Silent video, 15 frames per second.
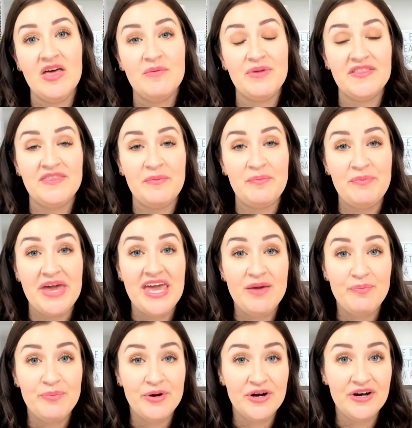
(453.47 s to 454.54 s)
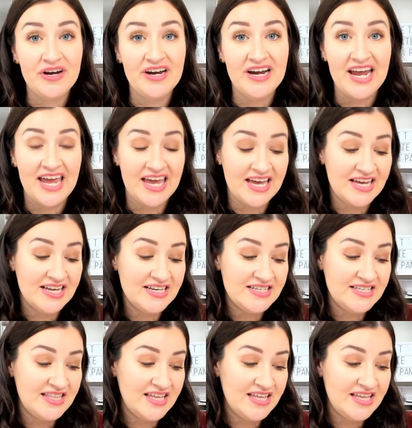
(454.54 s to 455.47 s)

but the paper and